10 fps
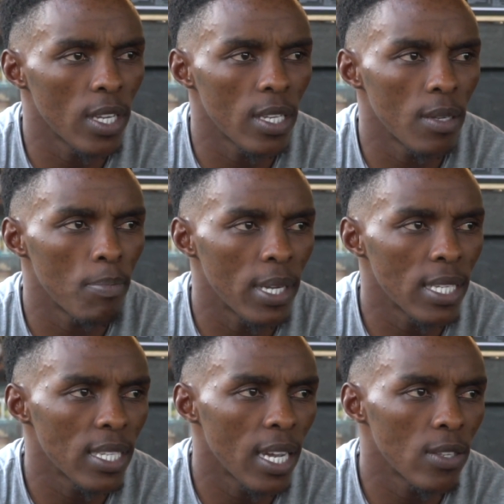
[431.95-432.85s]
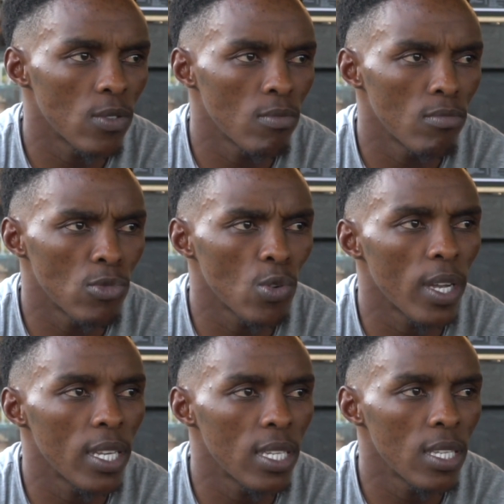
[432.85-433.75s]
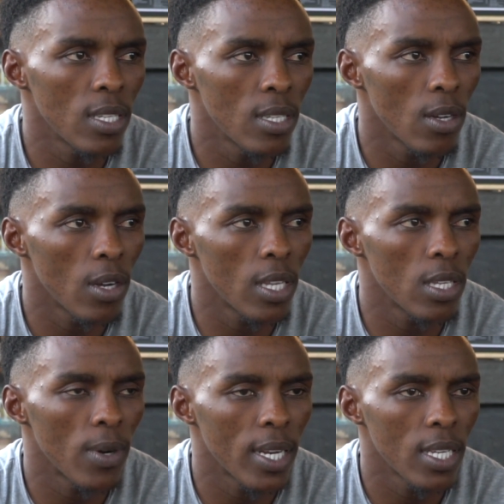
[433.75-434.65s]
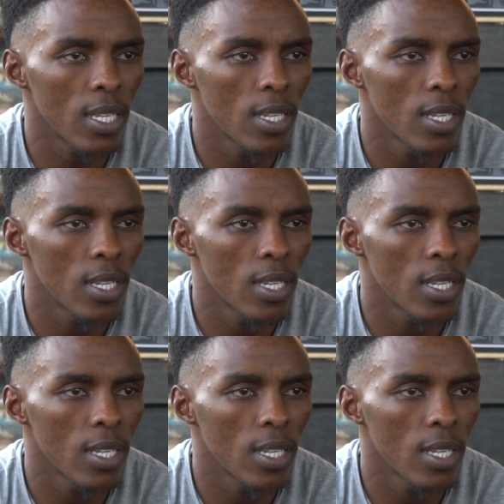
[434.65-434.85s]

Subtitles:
in a bad side to anyone,